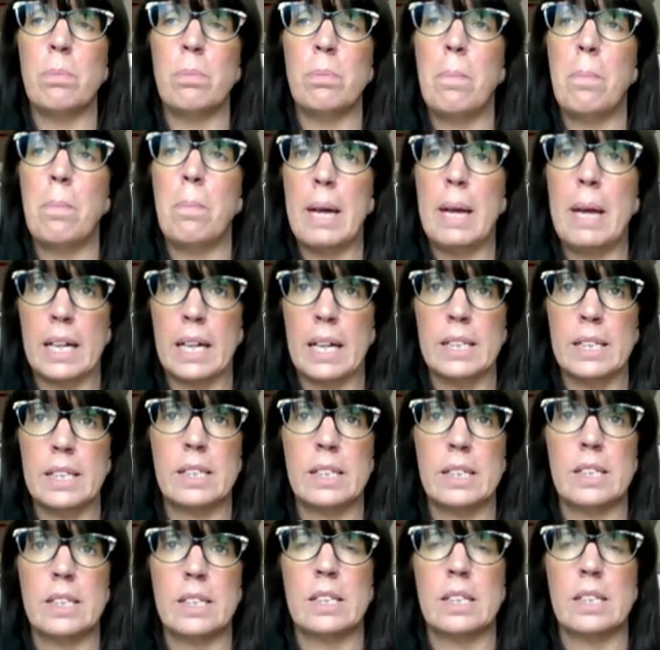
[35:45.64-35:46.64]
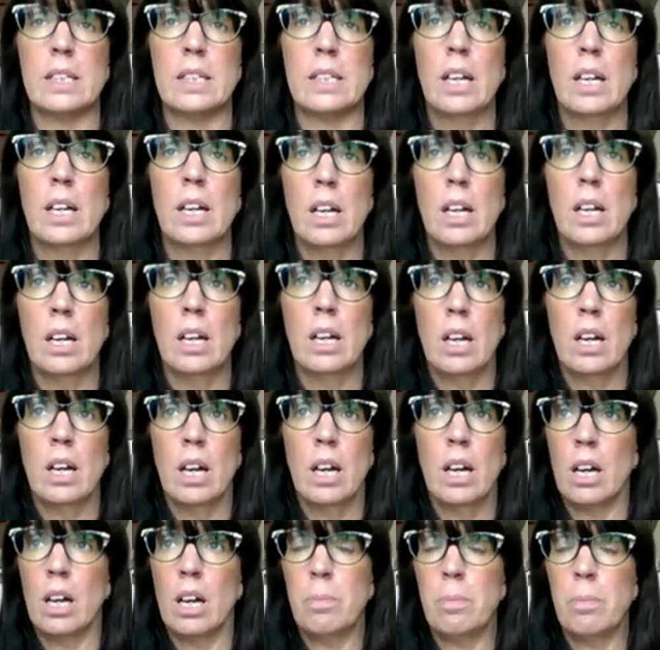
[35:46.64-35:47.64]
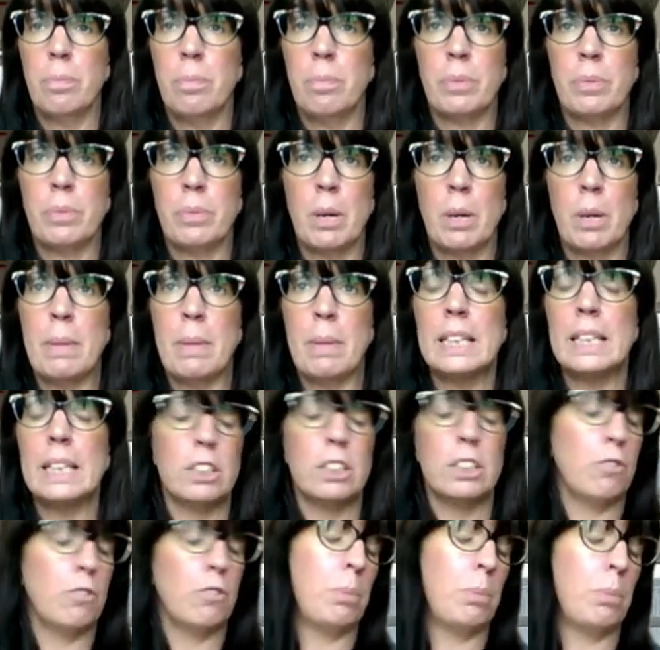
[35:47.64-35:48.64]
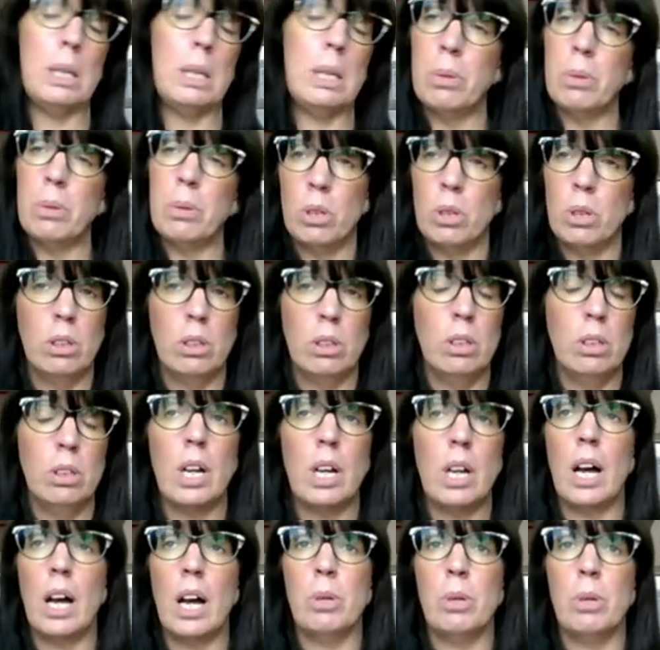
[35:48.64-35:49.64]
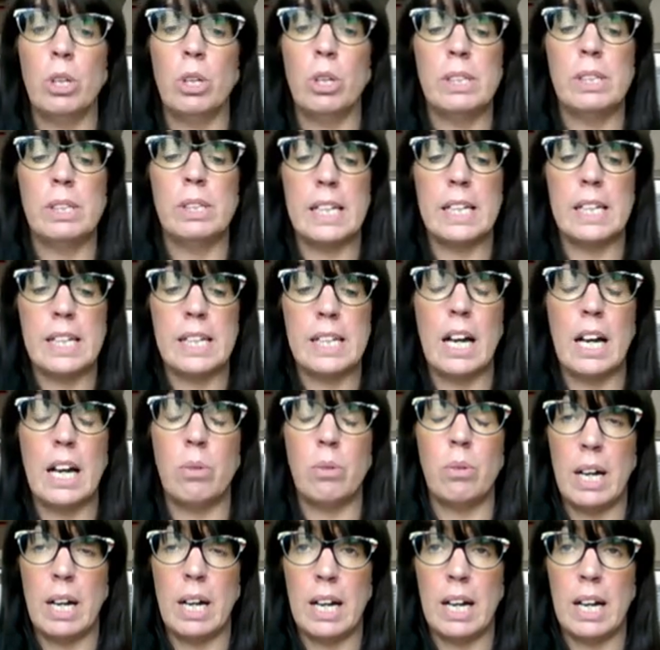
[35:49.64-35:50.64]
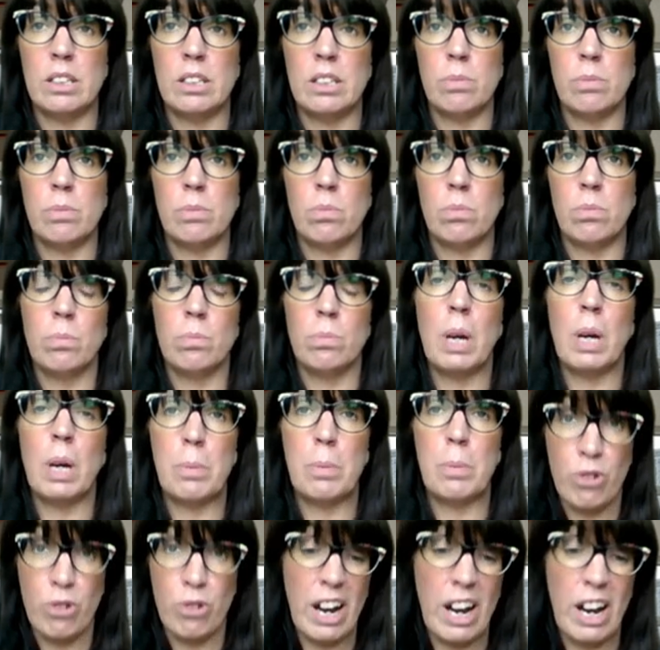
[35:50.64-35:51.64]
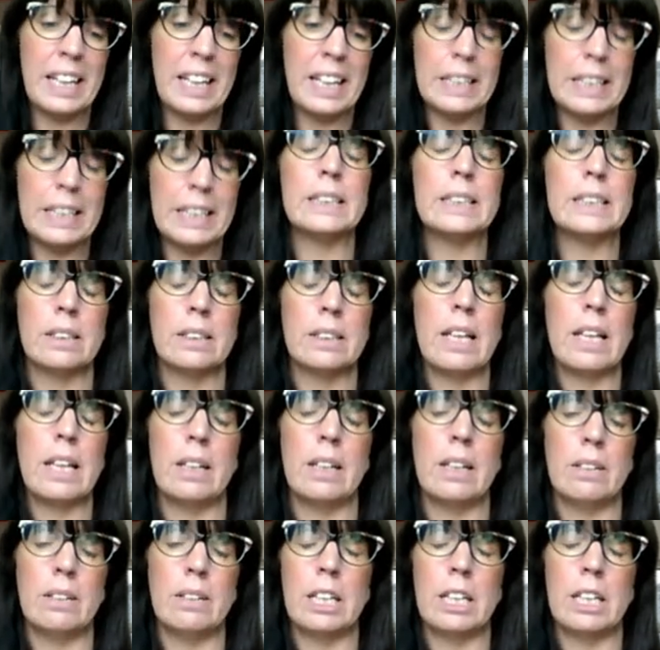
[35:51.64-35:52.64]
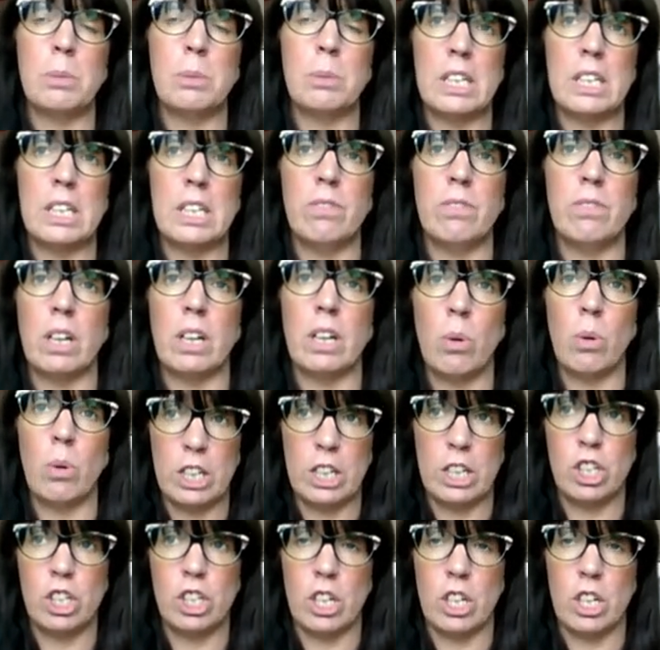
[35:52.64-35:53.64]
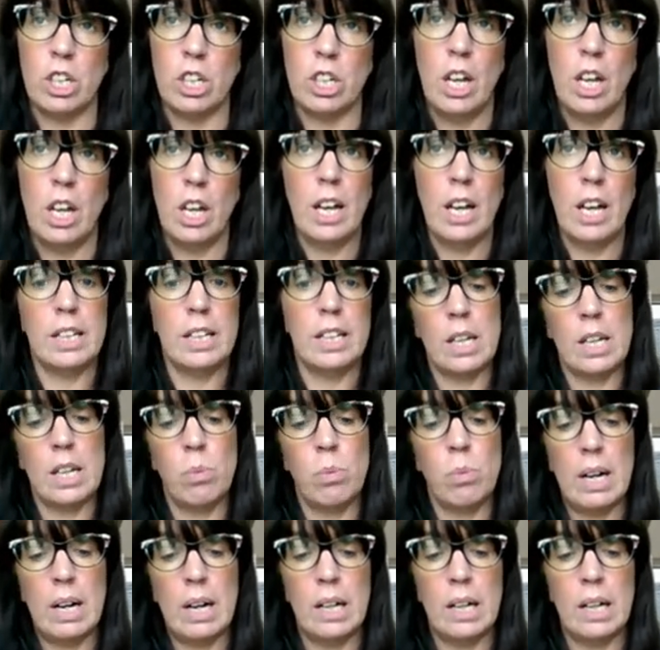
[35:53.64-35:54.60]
of a mix of people who sit down and appraise that specific question and say,